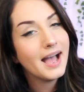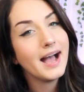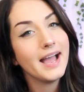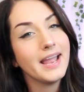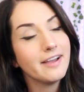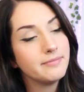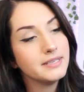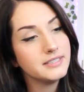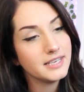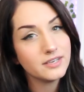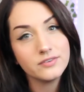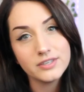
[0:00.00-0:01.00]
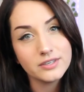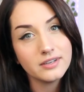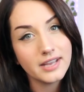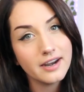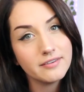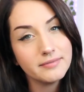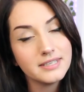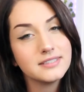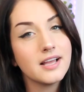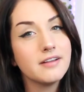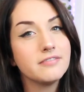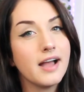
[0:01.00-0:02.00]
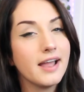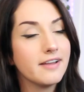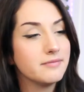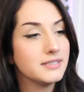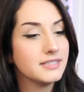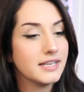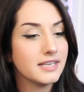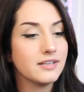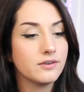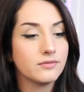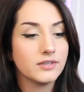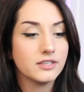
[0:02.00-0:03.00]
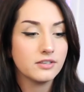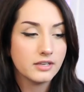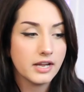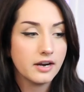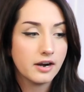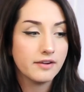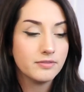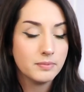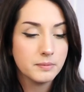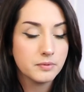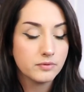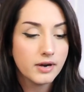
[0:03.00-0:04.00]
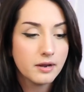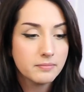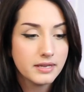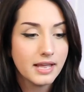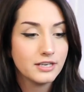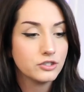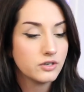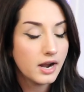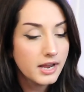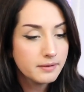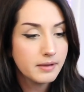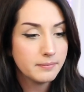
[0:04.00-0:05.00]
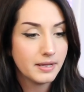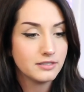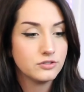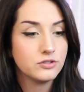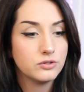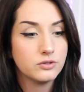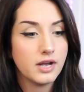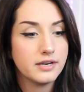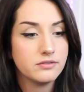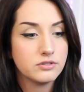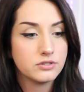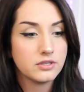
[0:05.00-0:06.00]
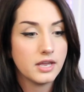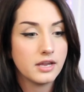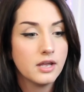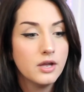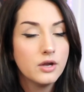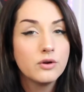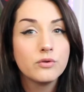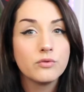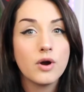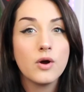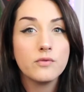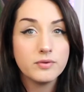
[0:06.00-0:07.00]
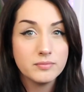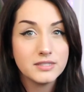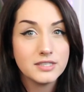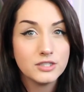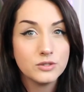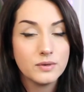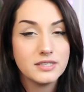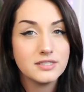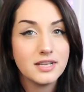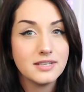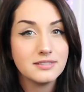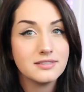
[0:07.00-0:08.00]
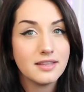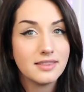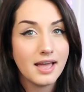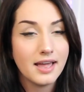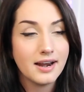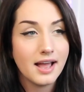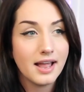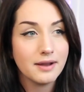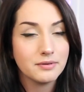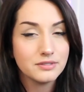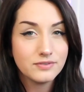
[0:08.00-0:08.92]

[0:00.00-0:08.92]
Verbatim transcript: I have been taking really good care of myself. I have been taking really good care of the people around me and trying my best to kind of just like grow from the situations that I was